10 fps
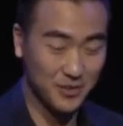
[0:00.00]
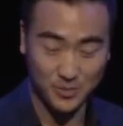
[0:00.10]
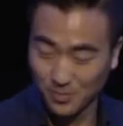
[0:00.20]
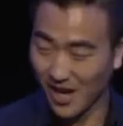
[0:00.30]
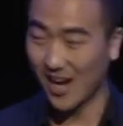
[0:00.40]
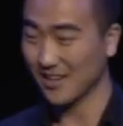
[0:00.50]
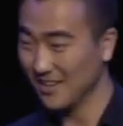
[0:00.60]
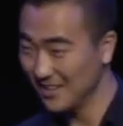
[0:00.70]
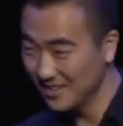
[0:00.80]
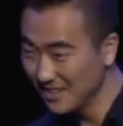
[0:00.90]
to
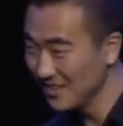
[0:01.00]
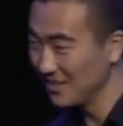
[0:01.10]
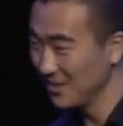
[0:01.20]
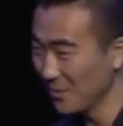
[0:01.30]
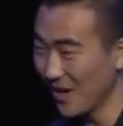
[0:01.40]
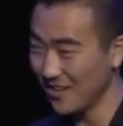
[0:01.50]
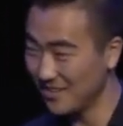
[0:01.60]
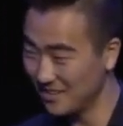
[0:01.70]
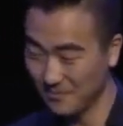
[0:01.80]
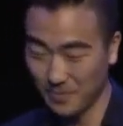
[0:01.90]
black, to
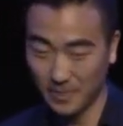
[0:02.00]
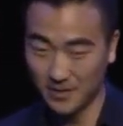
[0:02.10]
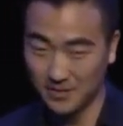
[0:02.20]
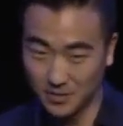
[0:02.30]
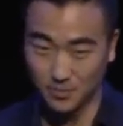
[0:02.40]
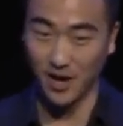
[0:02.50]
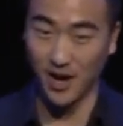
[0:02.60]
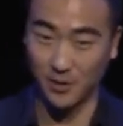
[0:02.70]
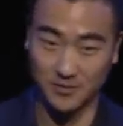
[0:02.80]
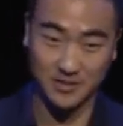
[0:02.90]
white, to
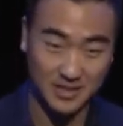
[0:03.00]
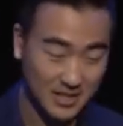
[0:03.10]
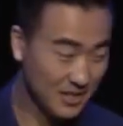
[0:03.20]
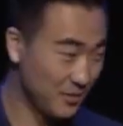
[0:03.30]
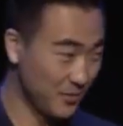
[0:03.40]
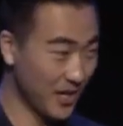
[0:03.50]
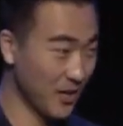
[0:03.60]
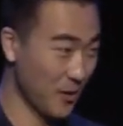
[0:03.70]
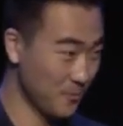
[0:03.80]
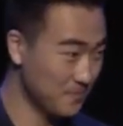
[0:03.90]
brown, to
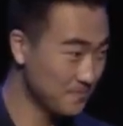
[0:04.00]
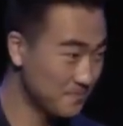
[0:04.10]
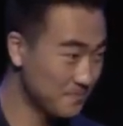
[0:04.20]
yellow,